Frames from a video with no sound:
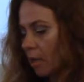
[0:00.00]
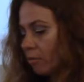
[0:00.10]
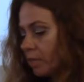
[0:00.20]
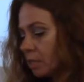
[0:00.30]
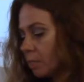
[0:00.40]

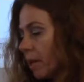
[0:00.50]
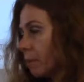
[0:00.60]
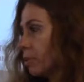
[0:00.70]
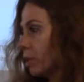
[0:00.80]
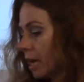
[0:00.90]
In this
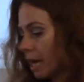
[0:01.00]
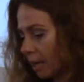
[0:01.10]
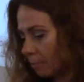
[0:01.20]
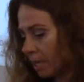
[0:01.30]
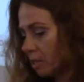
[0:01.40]
paper,
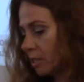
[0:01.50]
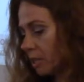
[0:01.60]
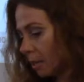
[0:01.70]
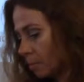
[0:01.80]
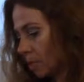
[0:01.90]
I'm
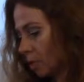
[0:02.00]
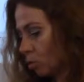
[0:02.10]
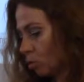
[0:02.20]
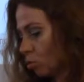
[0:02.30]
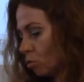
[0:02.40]

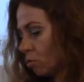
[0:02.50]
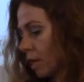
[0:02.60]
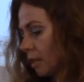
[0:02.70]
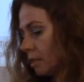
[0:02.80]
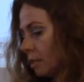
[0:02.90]
attempting to
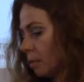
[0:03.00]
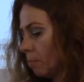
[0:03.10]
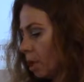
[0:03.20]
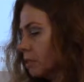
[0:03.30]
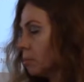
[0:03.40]
trace
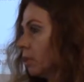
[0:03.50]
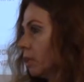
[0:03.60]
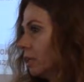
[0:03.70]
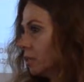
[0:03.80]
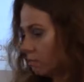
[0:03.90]

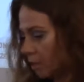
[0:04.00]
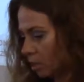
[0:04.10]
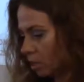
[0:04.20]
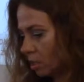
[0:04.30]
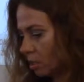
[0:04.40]
possible
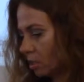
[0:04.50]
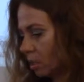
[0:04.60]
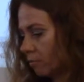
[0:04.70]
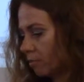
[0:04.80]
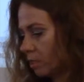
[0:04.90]
innovations
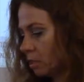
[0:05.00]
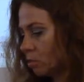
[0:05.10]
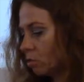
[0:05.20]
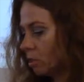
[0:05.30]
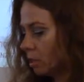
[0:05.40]

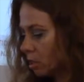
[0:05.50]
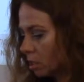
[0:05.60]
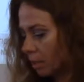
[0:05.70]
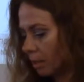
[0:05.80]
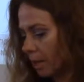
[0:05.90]
versus
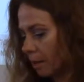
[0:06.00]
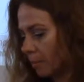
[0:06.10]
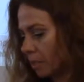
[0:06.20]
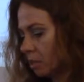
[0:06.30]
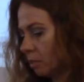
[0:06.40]
traditional
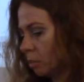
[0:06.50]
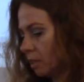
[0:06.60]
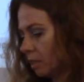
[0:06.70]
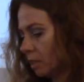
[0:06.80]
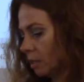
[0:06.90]
elements in
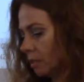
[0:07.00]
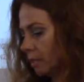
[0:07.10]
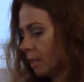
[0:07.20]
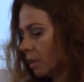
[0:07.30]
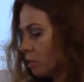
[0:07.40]
weaving
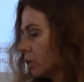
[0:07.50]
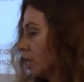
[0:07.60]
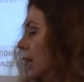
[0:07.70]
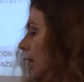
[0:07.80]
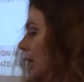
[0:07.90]

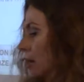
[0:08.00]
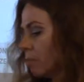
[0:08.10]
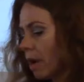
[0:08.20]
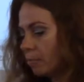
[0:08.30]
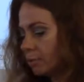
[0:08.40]
technology
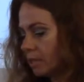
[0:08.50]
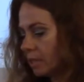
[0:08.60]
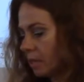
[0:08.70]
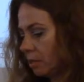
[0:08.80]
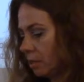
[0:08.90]
by
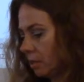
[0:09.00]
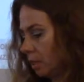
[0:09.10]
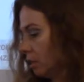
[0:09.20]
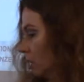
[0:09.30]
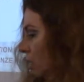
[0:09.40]
presenting
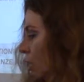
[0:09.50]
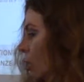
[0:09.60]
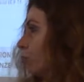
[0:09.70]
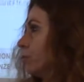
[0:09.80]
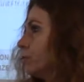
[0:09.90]
an
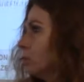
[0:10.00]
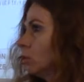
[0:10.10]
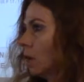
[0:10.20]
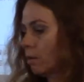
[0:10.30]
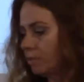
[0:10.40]

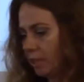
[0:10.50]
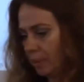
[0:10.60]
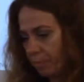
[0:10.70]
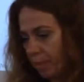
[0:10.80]
overview of the